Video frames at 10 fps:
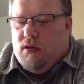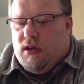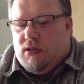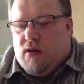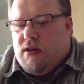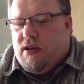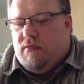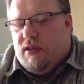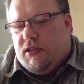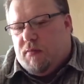
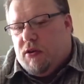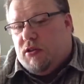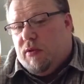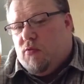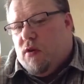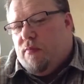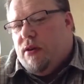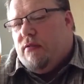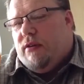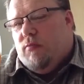It's supposed to be quite
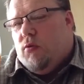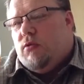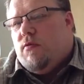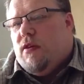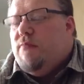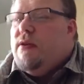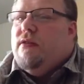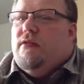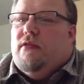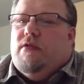bitter, and it was quite
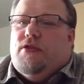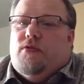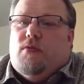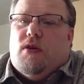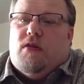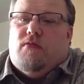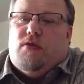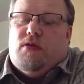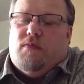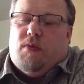bitter, the original one I
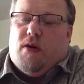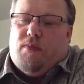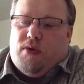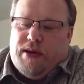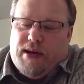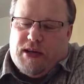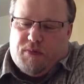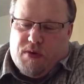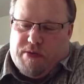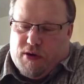brewed, but I put in less
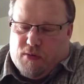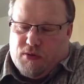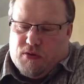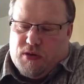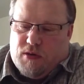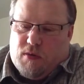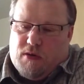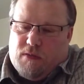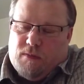bittering hops on this one.